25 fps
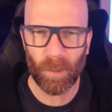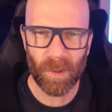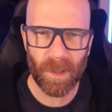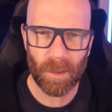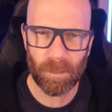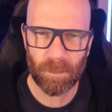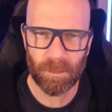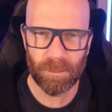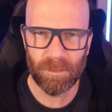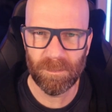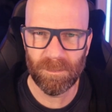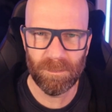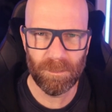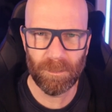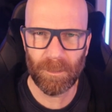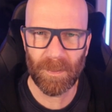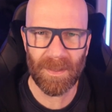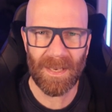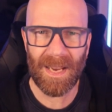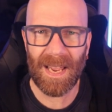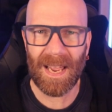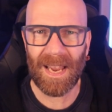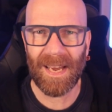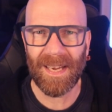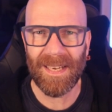want to
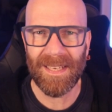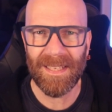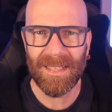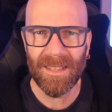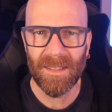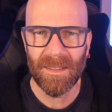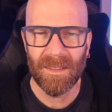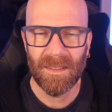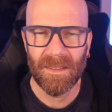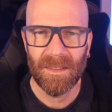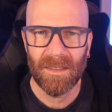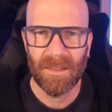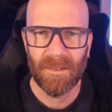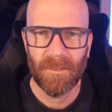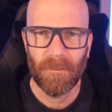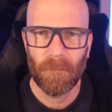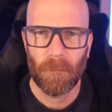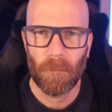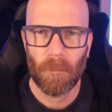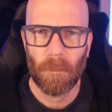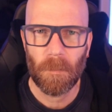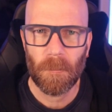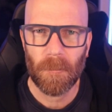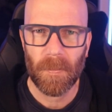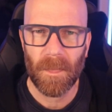play,
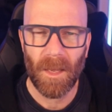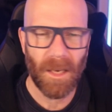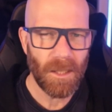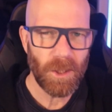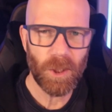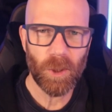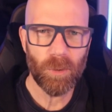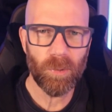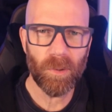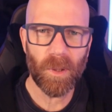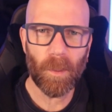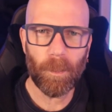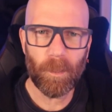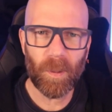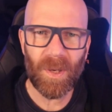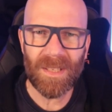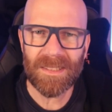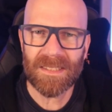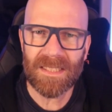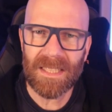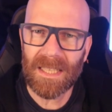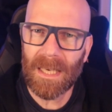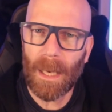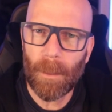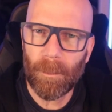I just want to
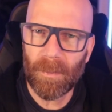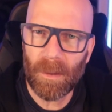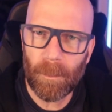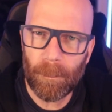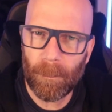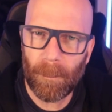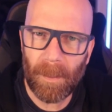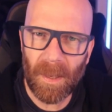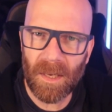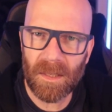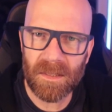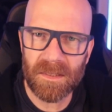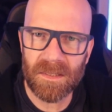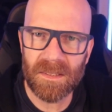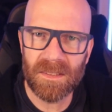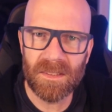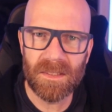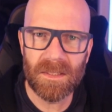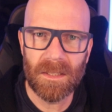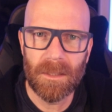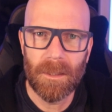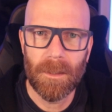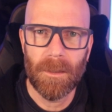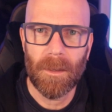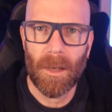press a couple of
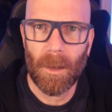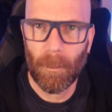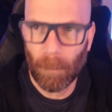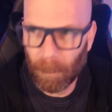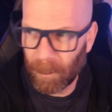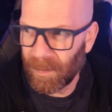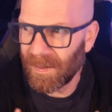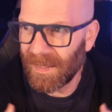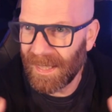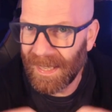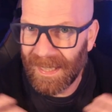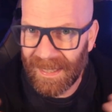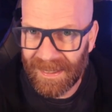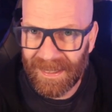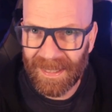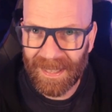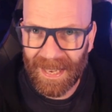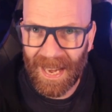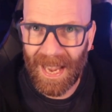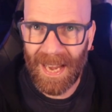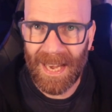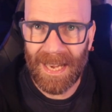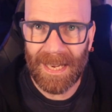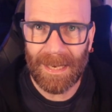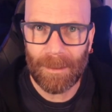buttons and play the
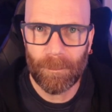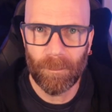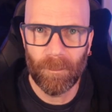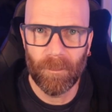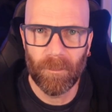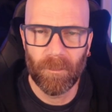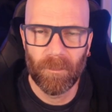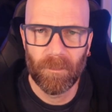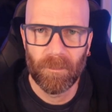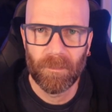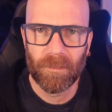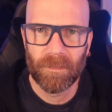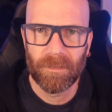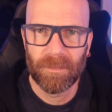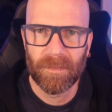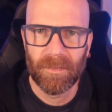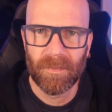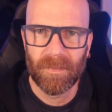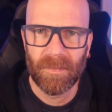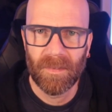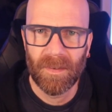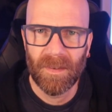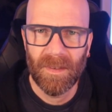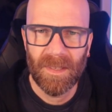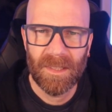game.
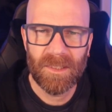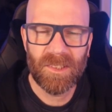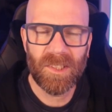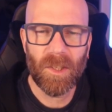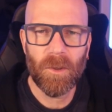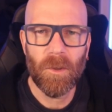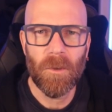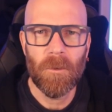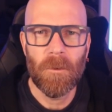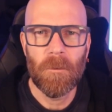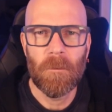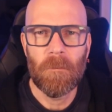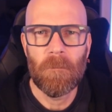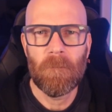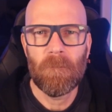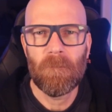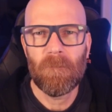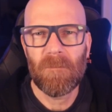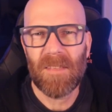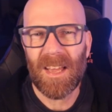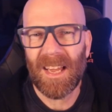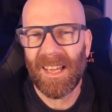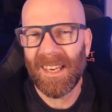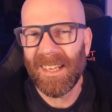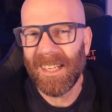And so
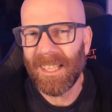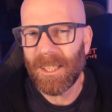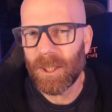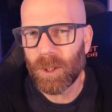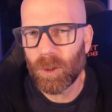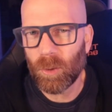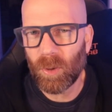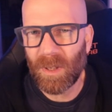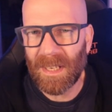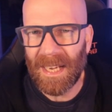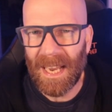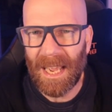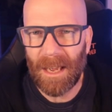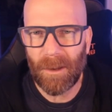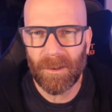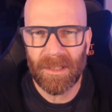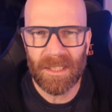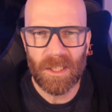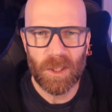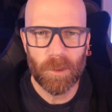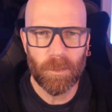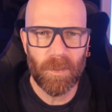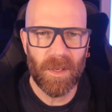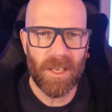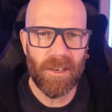that initial cloud
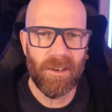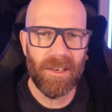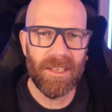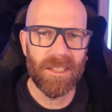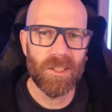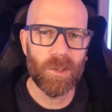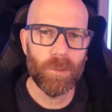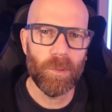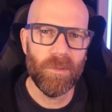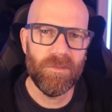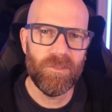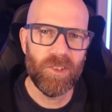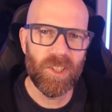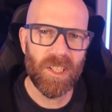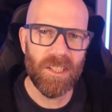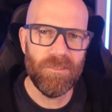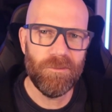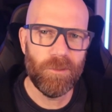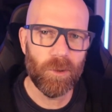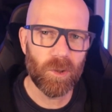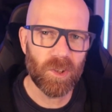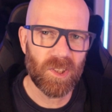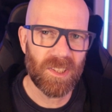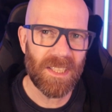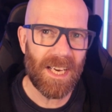experience with
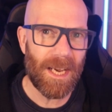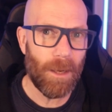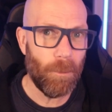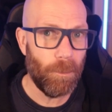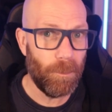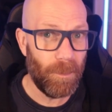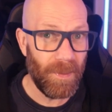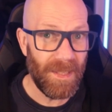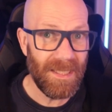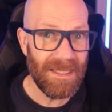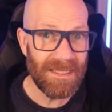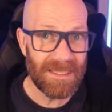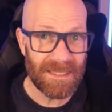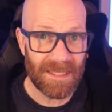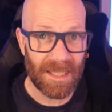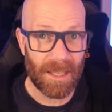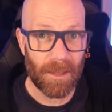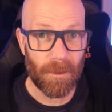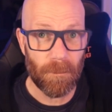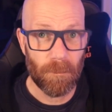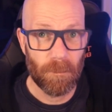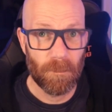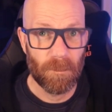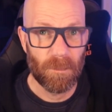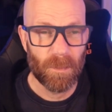GeForce Now
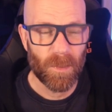beta